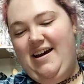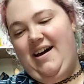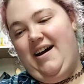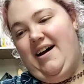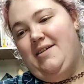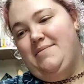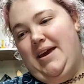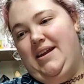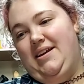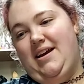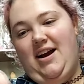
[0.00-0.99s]
um,
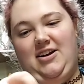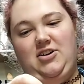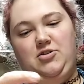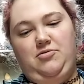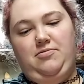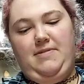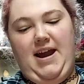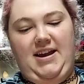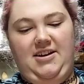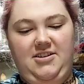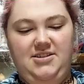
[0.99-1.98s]
and I got
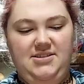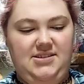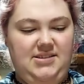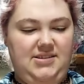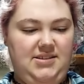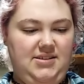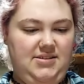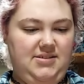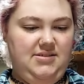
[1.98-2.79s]
crackers.